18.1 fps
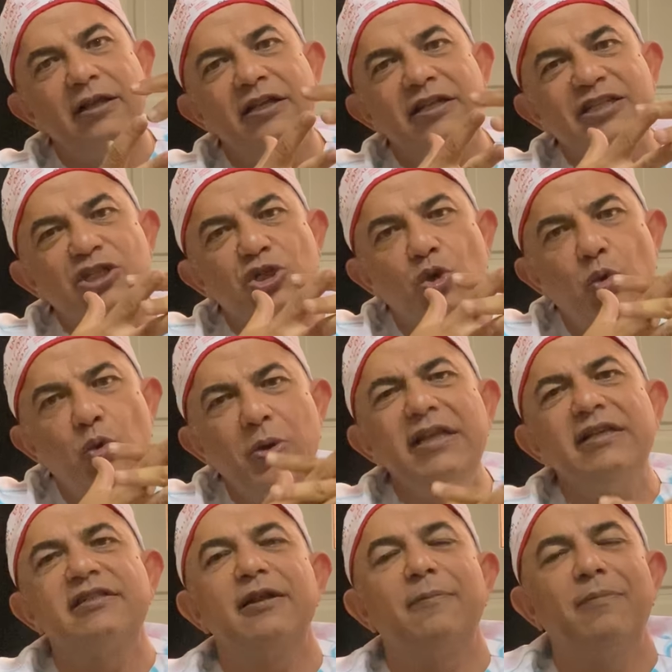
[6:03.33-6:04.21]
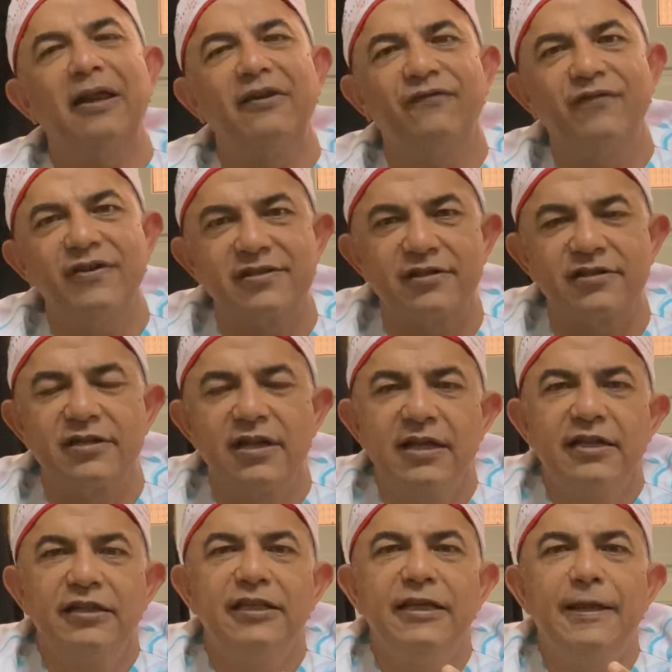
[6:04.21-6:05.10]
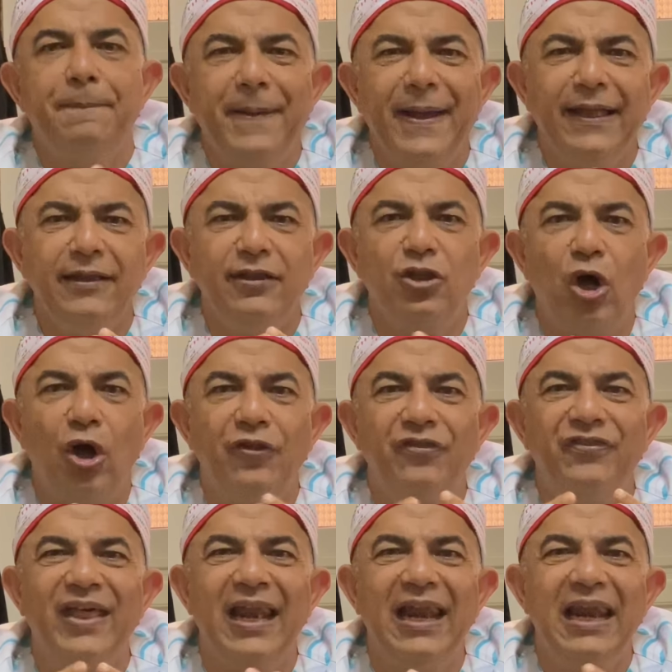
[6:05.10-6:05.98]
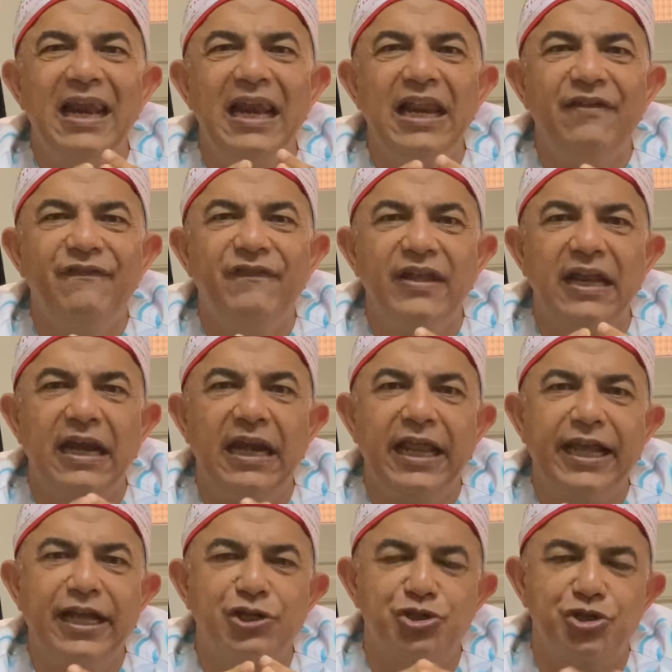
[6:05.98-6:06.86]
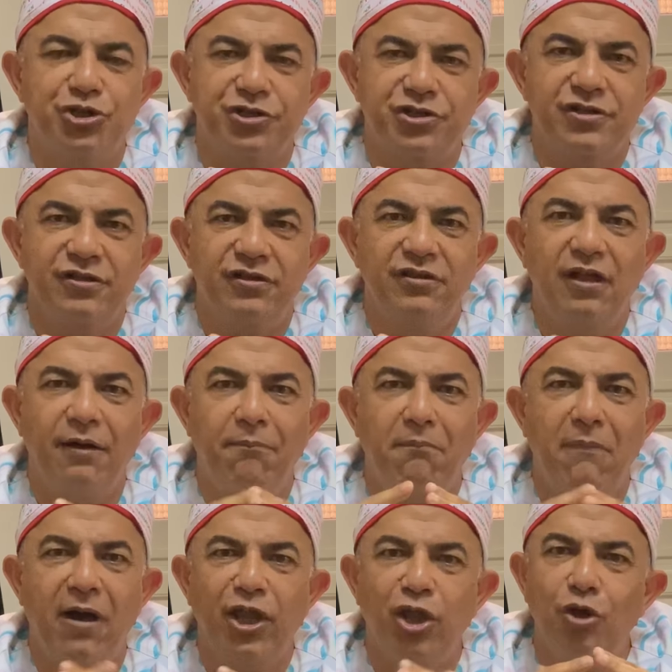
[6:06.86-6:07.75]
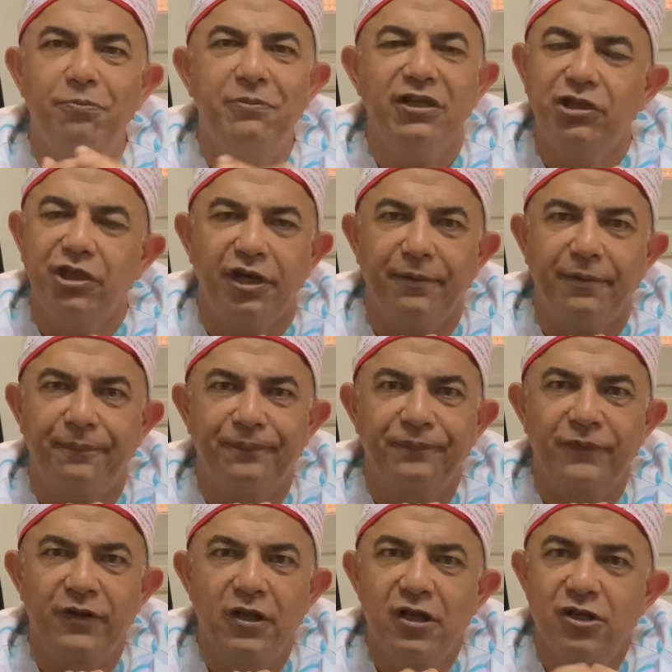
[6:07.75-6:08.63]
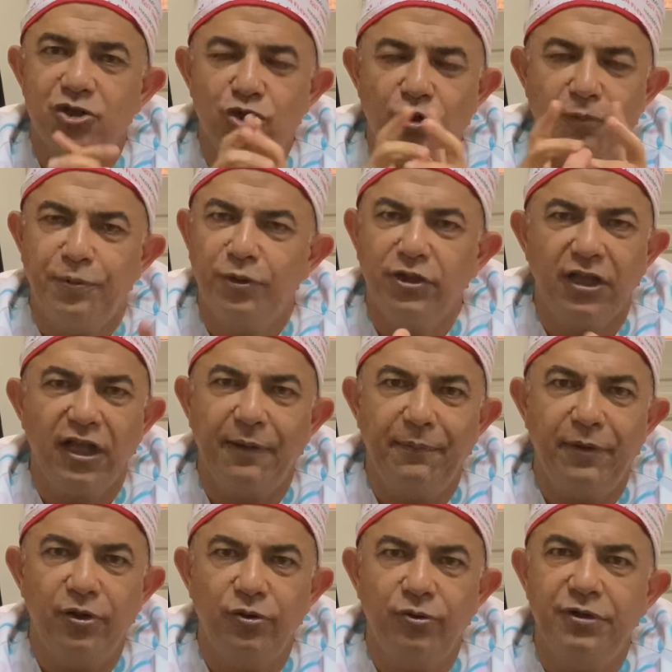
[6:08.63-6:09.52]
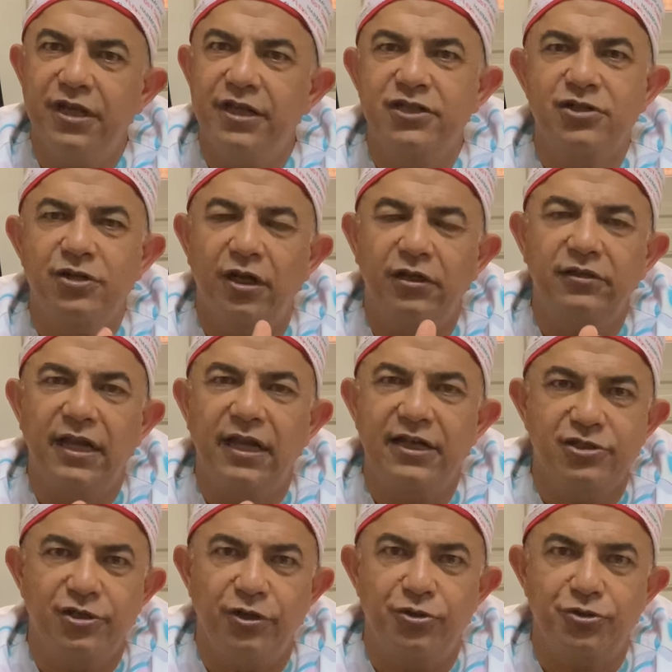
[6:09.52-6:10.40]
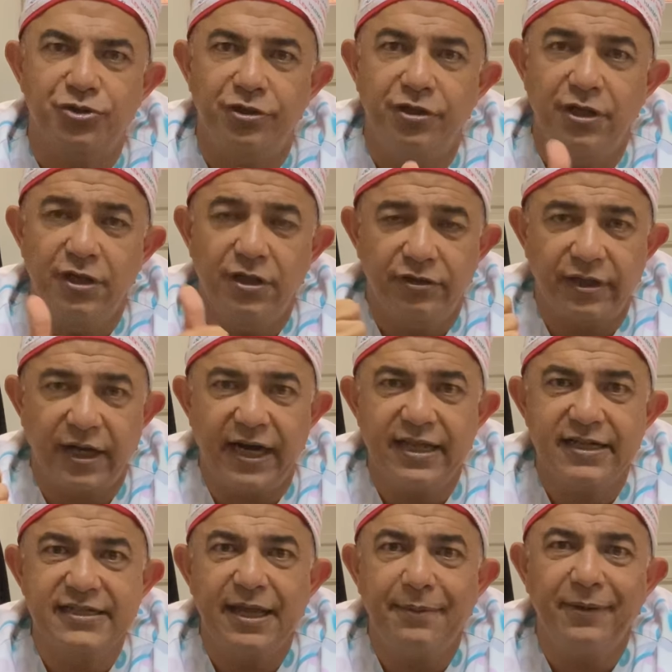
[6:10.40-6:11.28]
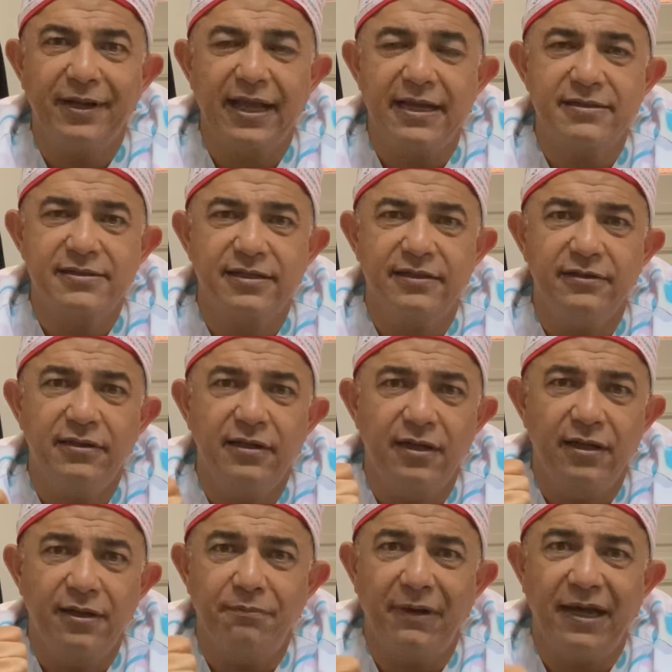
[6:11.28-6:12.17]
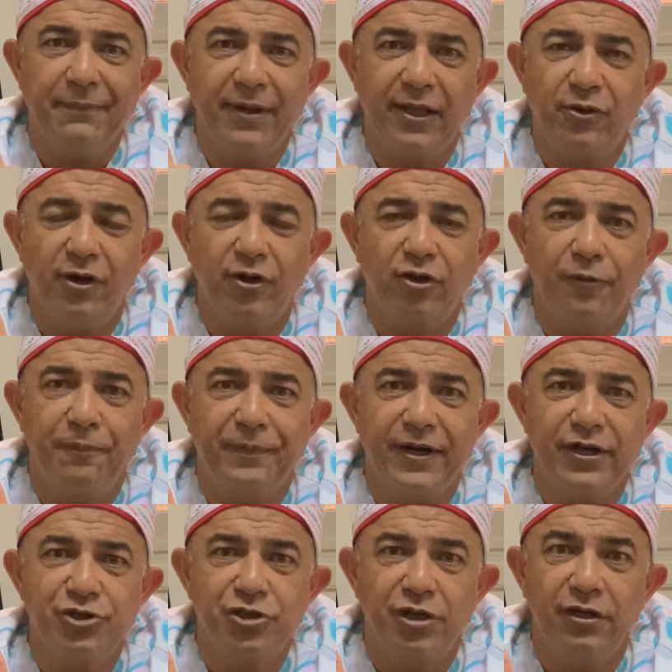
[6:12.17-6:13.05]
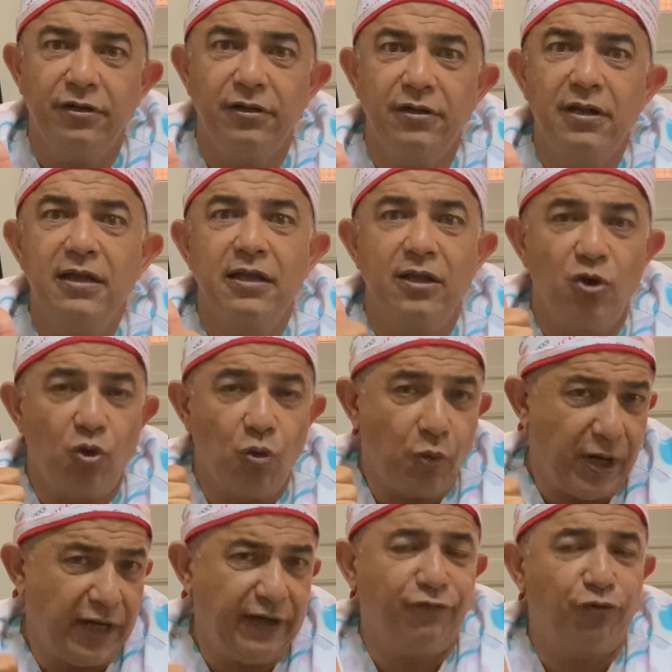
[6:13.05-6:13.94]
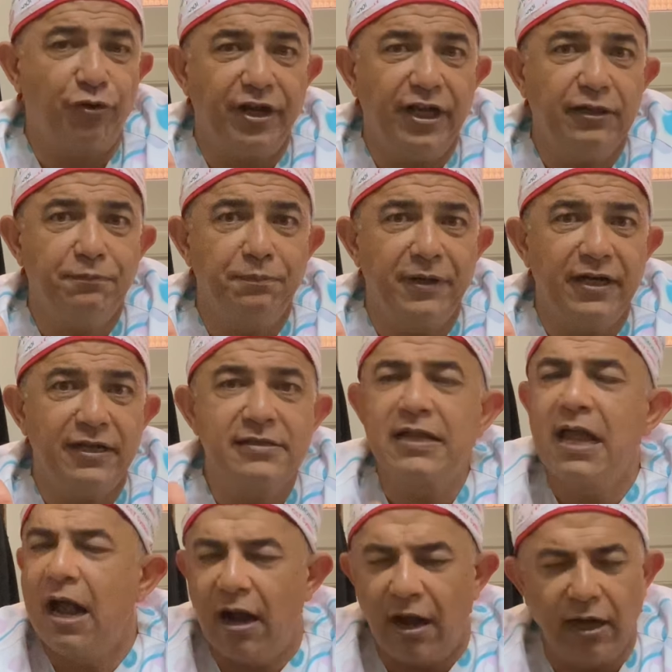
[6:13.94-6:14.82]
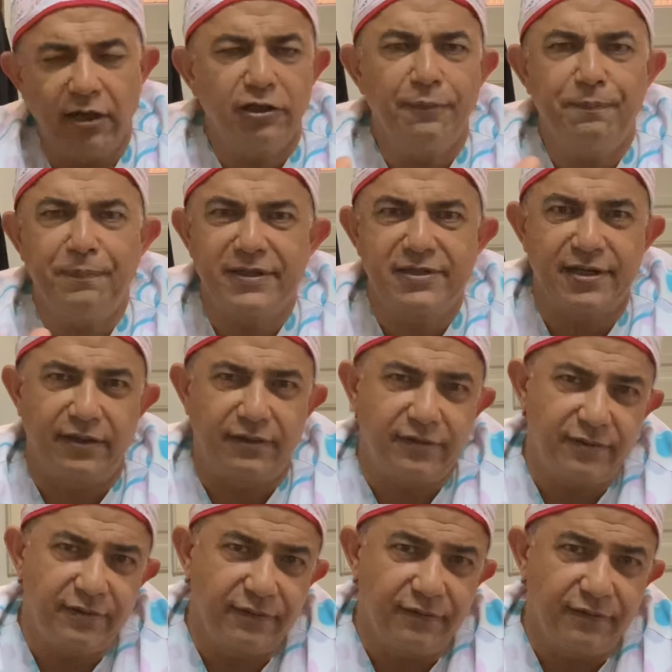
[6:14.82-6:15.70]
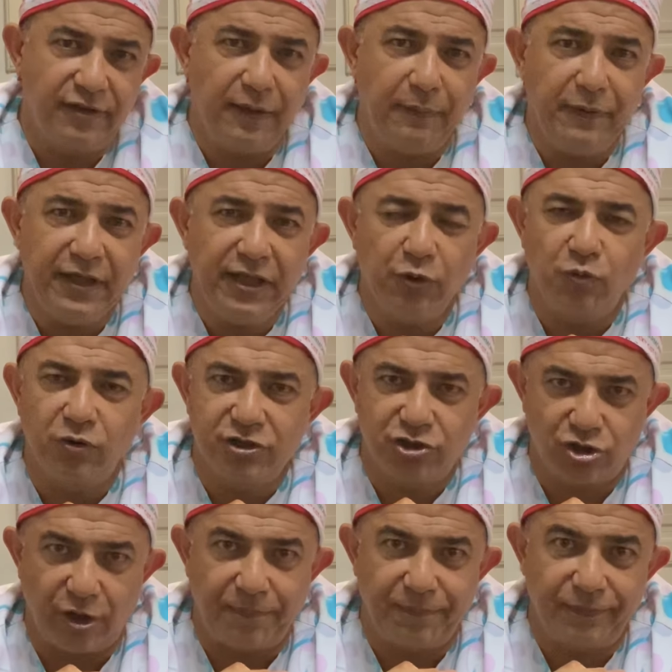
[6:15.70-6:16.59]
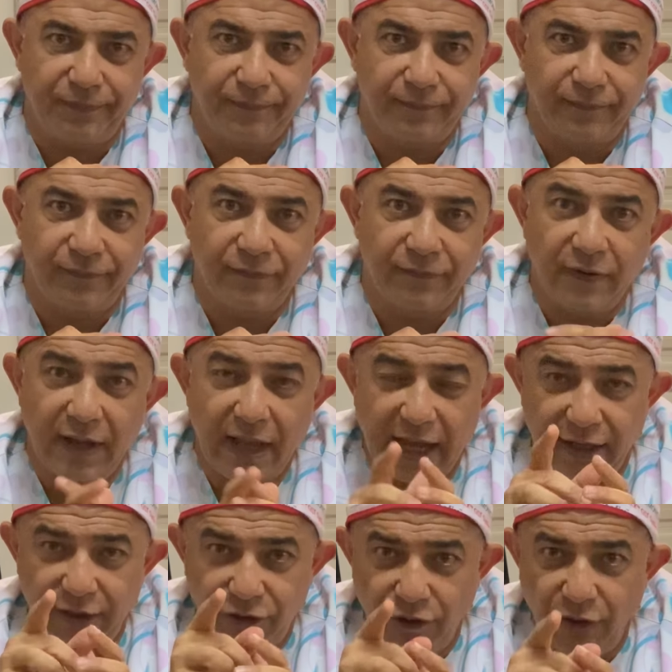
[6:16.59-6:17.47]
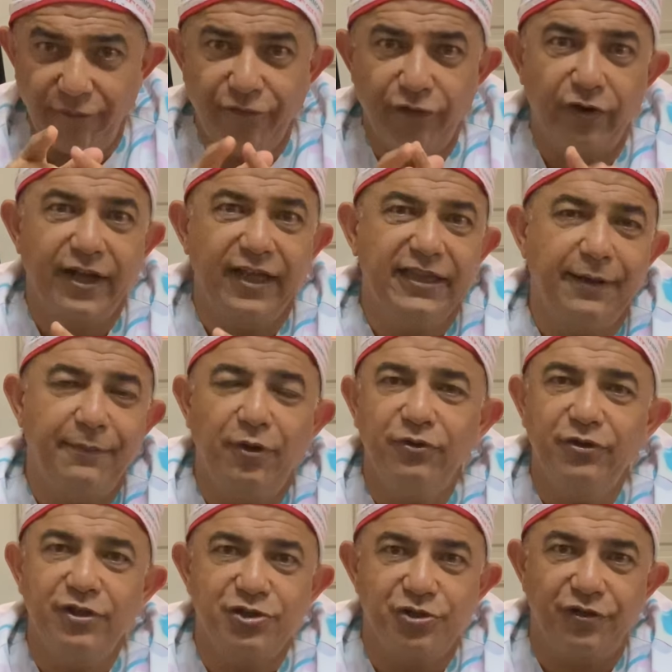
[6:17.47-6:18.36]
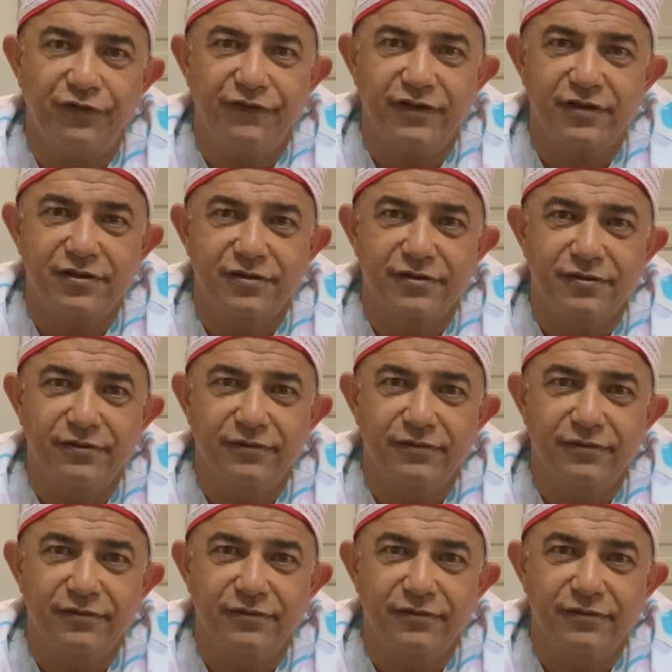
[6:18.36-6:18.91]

squeeze the blood vessels. Depend on the living ligatures, the myometrium. So putting a balloon is not a solution. Tranexamic acid, by manual compression, wait for 8 minutes, 100% the bleeding will stop. And don't forget about the cervix.